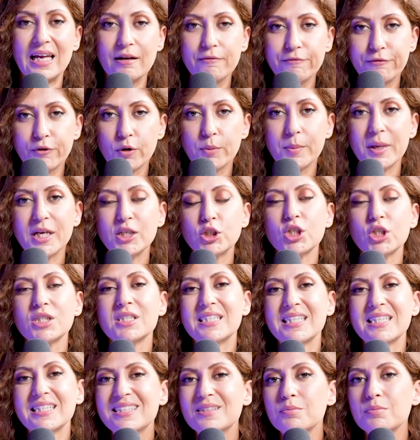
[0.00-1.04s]
information,
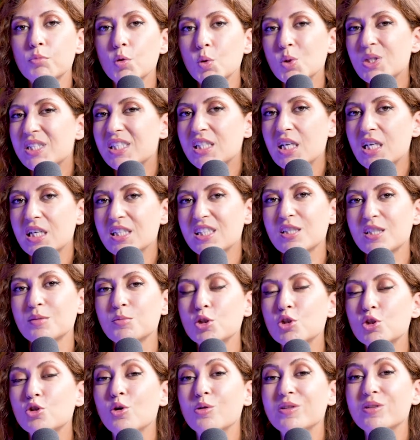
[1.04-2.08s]
since most
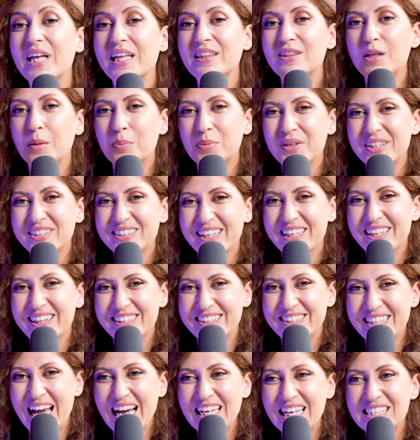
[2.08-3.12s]
customers don't end up reading the
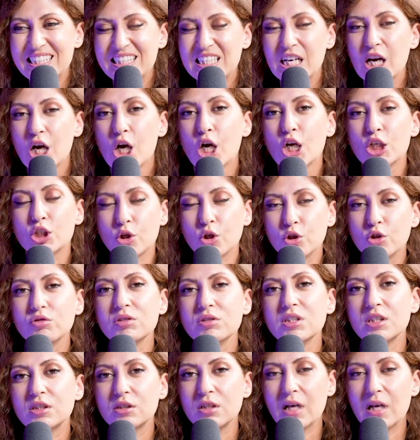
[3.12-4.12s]
text. So you need